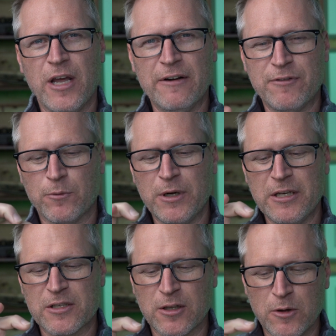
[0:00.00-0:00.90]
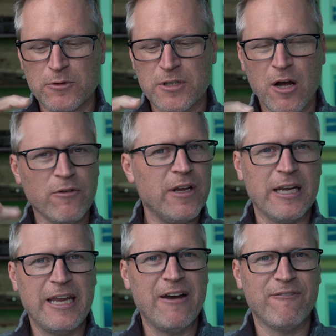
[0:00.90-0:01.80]
and if the reed is closed off,
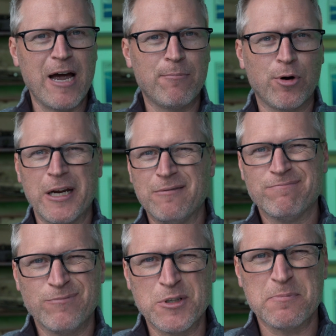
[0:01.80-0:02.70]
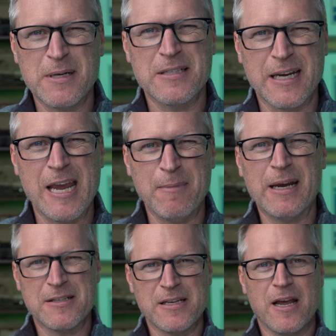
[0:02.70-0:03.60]
it can't vibrate, which means it can't
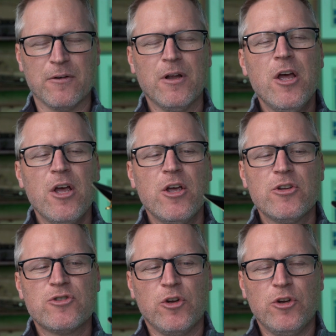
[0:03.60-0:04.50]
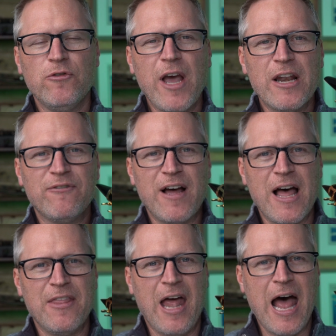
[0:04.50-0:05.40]
make a sound. So you've got to
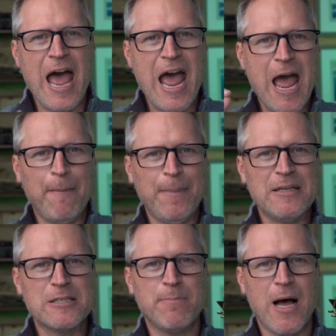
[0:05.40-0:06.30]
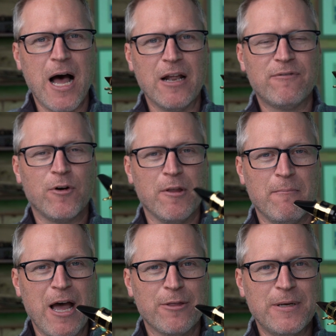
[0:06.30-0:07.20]
find a happy spot for the
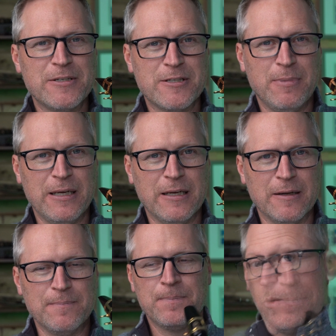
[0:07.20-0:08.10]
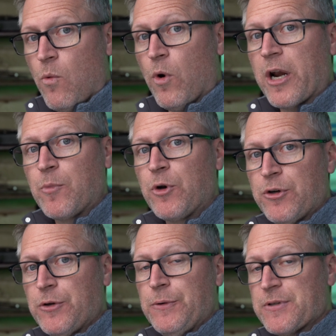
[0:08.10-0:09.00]
mouthpiece to be in. What I'm going
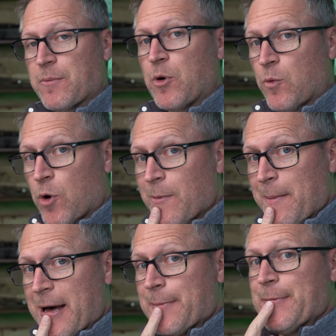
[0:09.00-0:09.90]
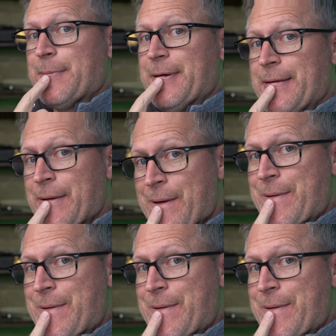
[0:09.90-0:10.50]
to do is I'm going to roll my bottom lip in,